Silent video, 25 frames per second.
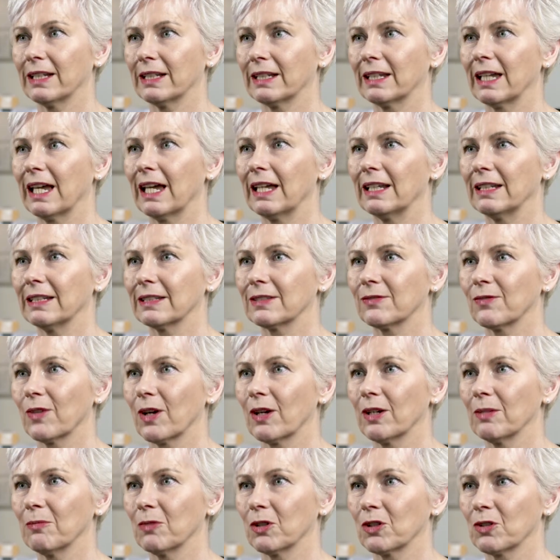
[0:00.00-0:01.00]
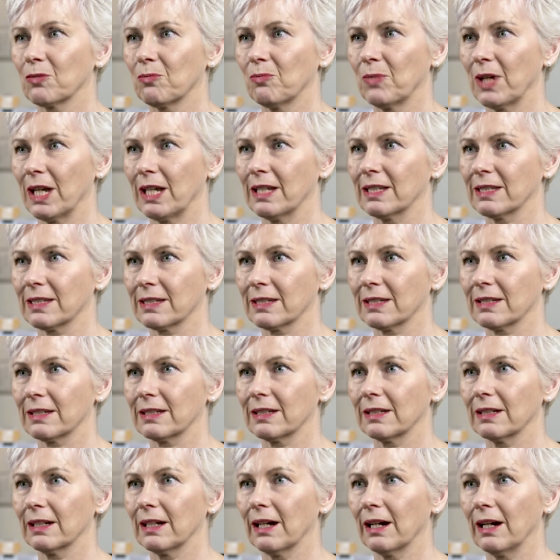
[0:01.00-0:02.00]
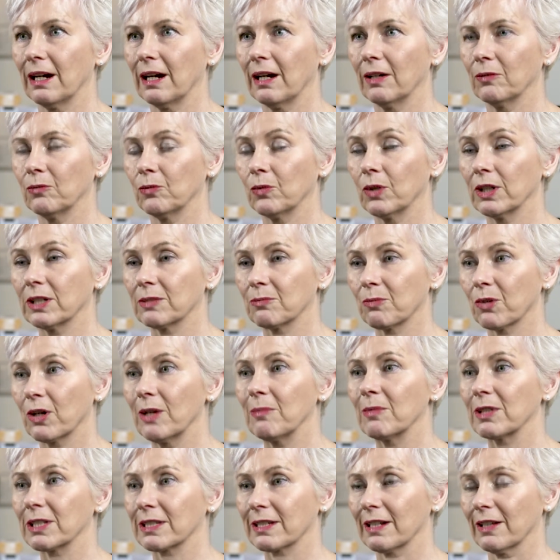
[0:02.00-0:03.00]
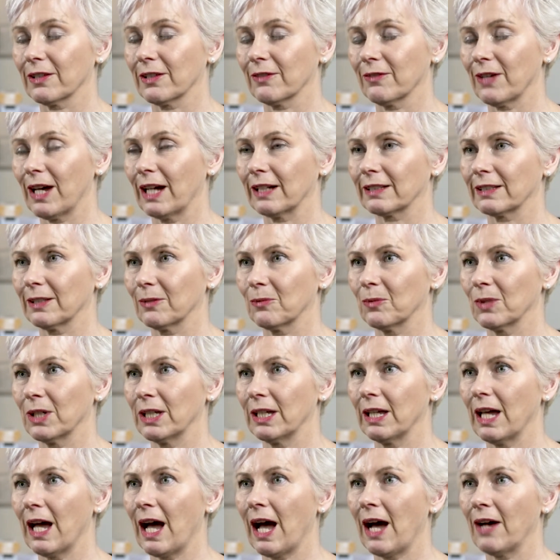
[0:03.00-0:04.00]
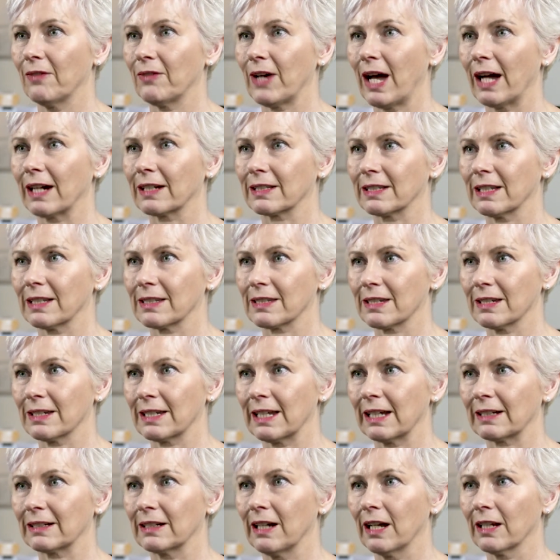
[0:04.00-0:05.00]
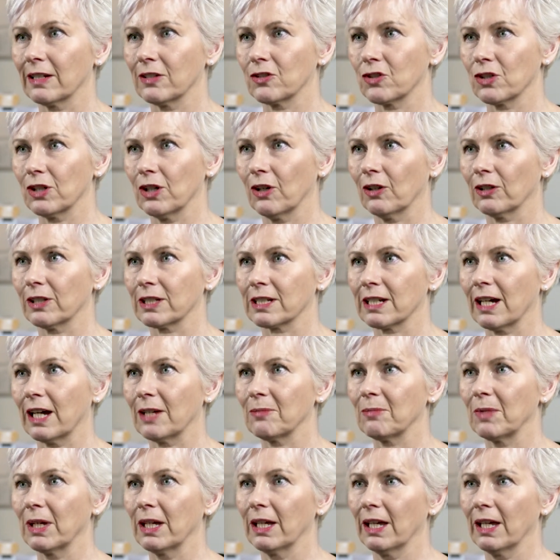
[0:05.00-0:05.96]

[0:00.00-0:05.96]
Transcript: again, it's very much based, it's premised on the fact that we have access to technology all the time,